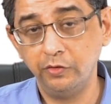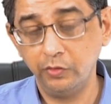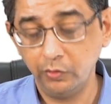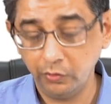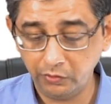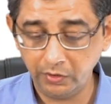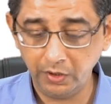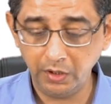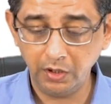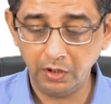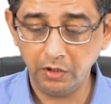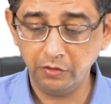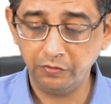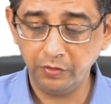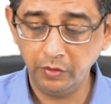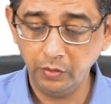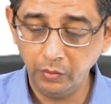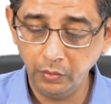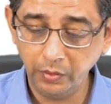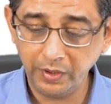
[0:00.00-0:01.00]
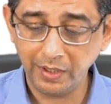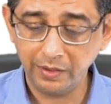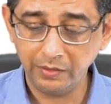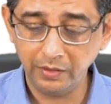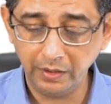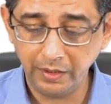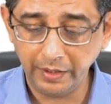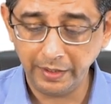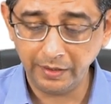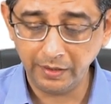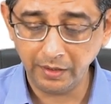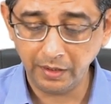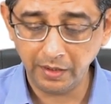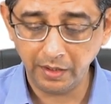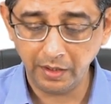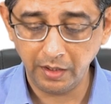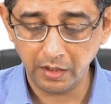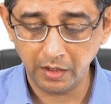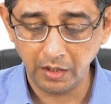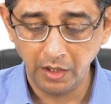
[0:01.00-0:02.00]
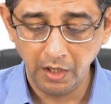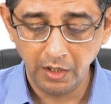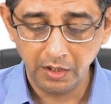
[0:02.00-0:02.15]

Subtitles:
You see, if you look at the data here,